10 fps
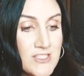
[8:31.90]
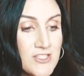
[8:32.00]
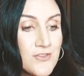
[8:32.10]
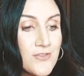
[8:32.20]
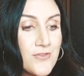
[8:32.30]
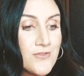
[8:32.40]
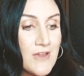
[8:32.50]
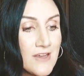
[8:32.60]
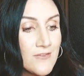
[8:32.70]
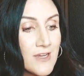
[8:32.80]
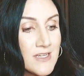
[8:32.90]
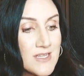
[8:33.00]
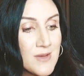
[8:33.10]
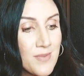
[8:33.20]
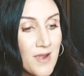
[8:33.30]
favorite
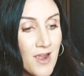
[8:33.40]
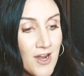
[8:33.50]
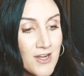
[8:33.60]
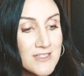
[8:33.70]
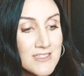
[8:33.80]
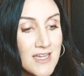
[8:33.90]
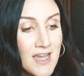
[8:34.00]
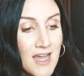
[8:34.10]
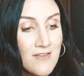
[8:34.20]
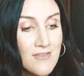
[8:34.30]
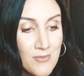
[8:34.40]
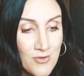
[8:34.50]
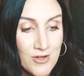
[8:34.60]
part of the mortgage